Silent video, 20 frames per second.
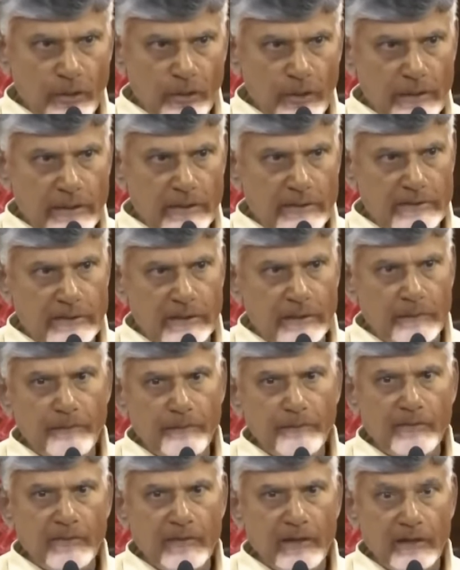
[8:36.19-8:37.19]
only
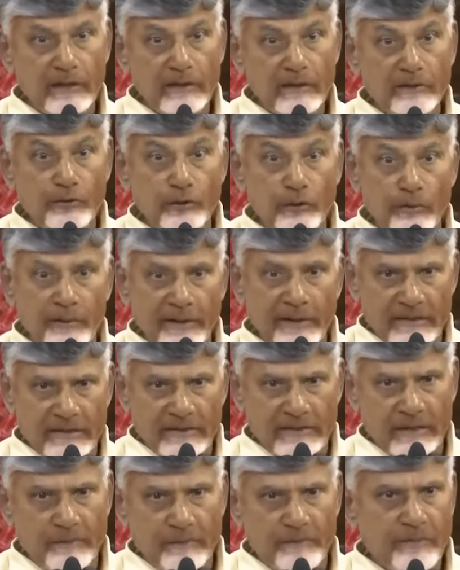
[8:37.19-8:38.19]
ism, that is
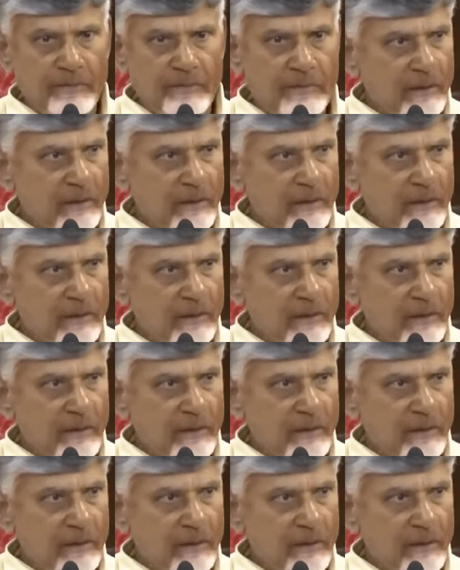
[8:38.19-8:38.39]
humanism.